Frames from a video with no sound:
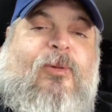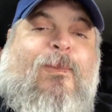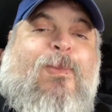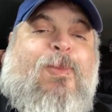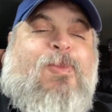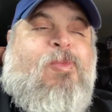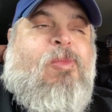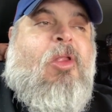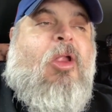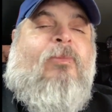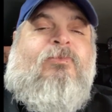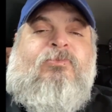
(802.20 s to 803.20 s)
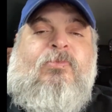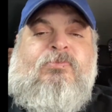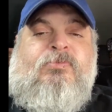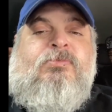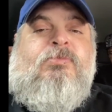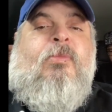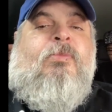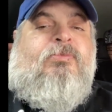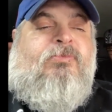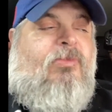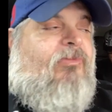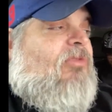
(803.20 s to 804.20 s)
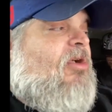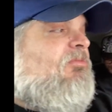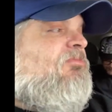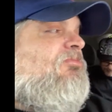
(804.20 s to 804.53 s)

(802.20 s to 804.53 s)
I'd come back here just